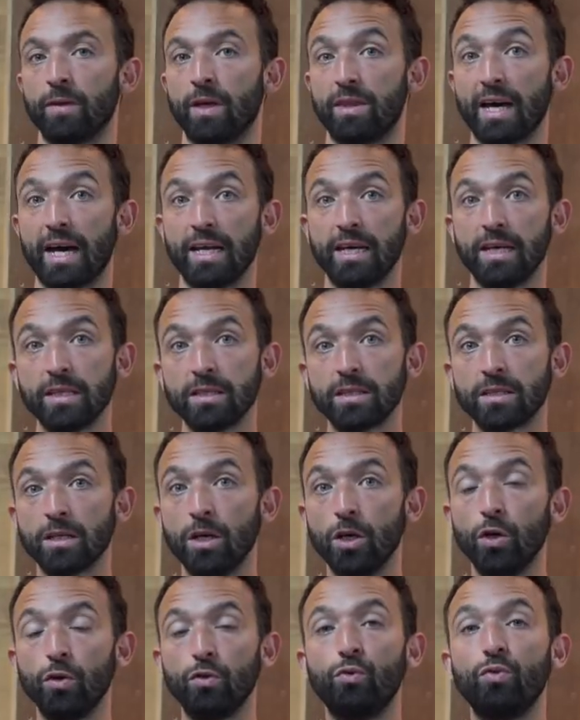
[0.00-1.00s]
That
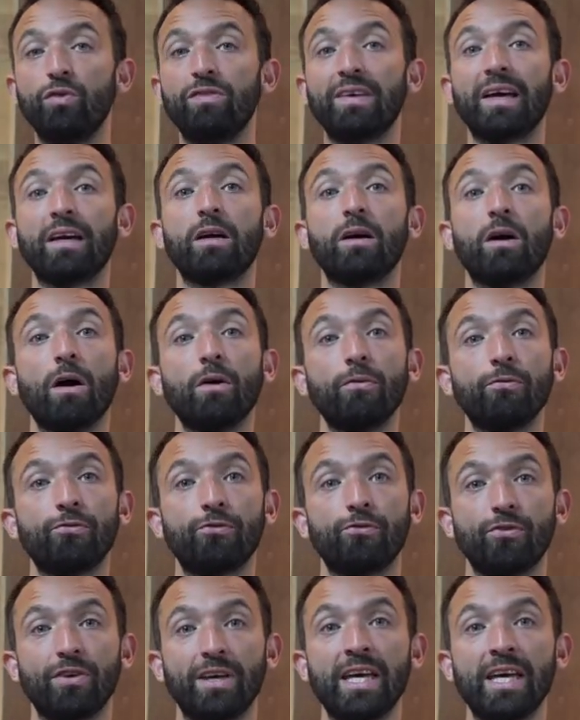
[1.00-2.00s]
is, to take off